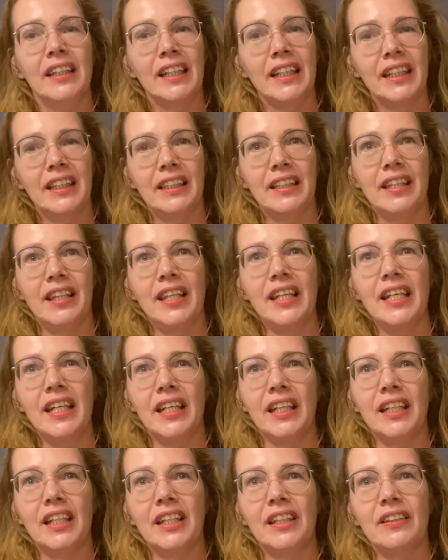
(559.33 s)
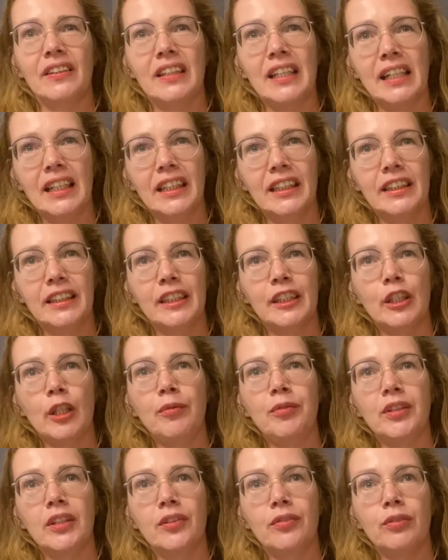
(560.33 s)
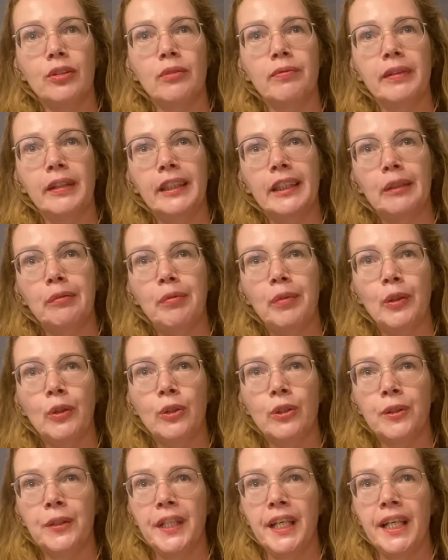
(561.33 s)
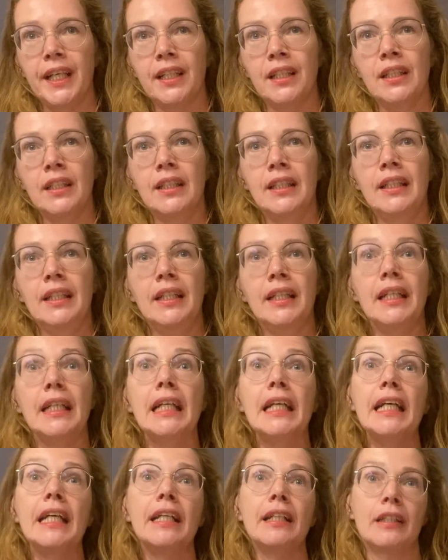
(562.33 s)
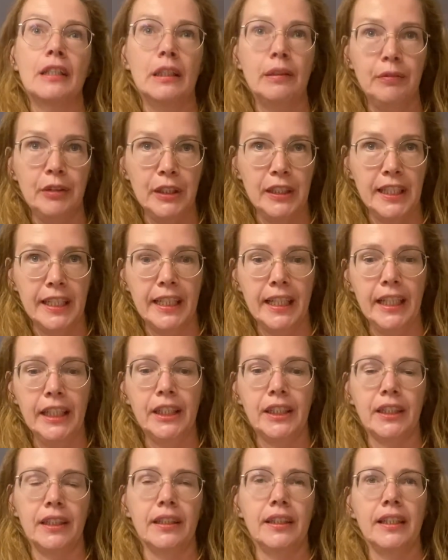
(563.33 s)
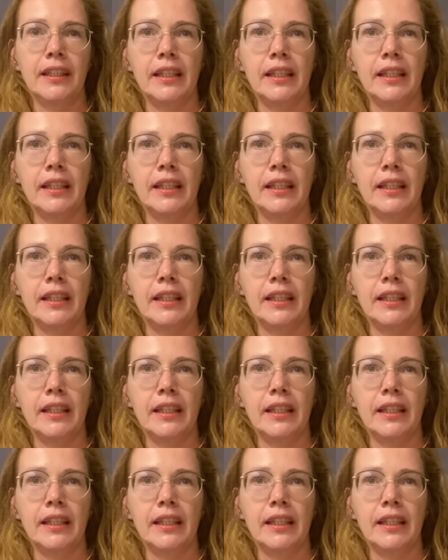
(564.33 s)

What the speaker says: That kind of thing, you know, that kind of stops us from exploring in communication.